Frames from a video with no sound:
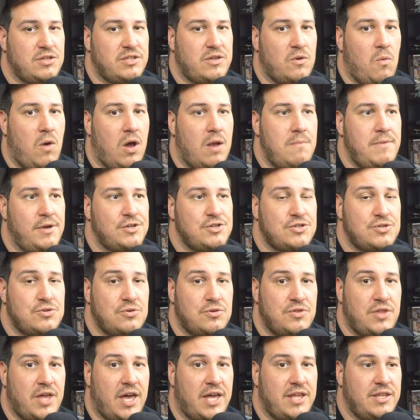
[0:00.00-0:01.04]
they want to make
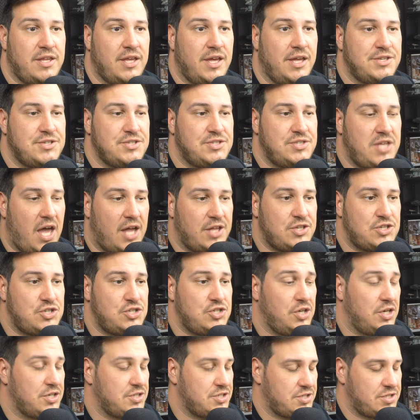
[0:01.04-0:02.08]
sure that it's not
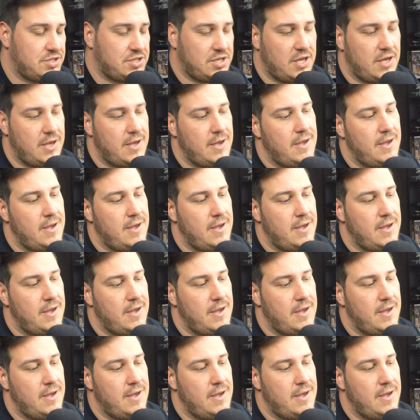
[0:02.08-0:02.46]
just